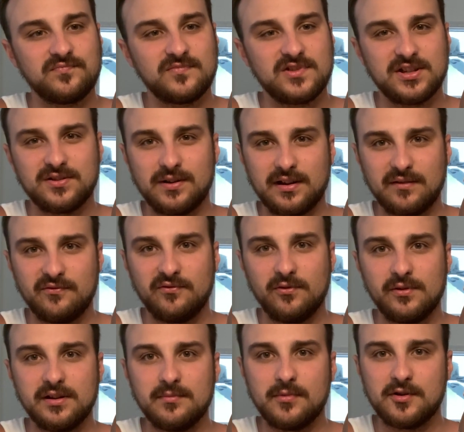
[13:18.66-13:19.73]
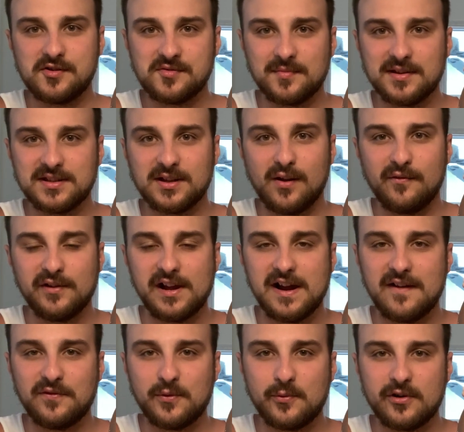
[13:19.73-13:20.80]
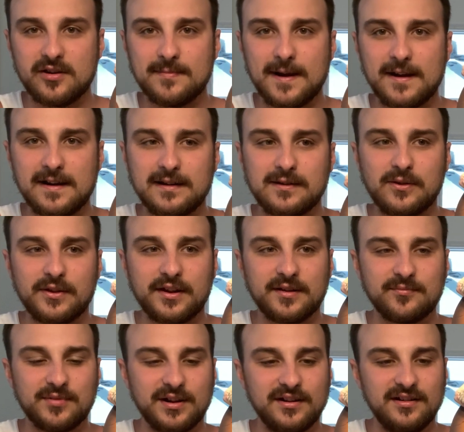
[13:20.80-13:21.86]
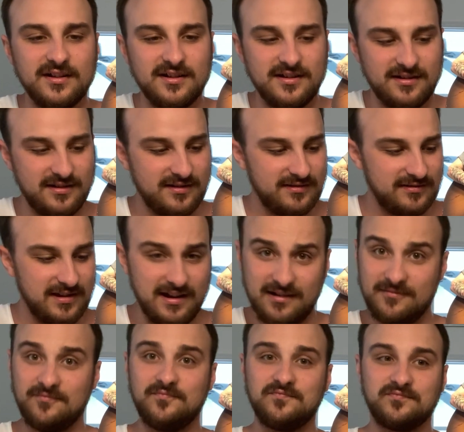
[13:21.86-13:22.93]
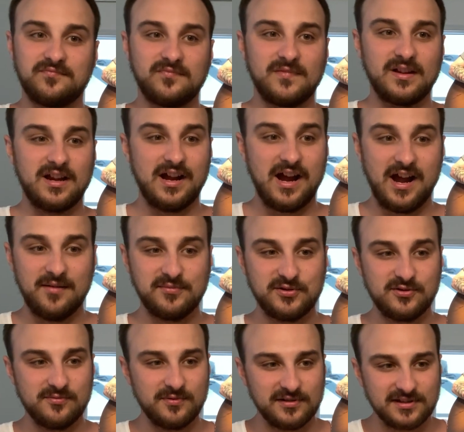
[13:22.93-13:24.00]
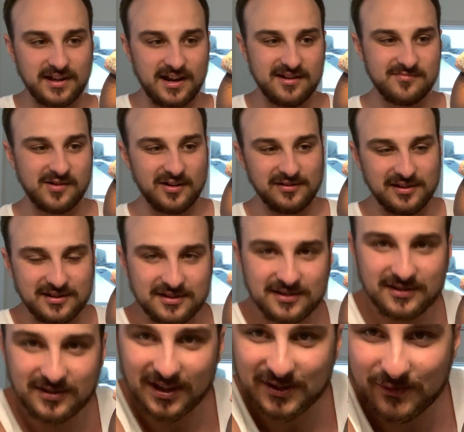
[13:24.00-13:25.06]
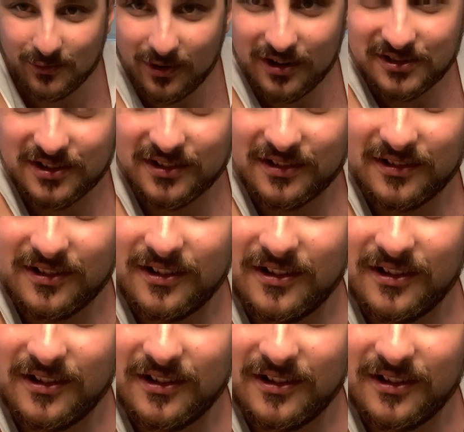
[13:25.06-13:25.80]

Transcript: just so I can fully immerse myself and not have to worry about anything. But yeah, I'm super excited about this. Thanks for watching.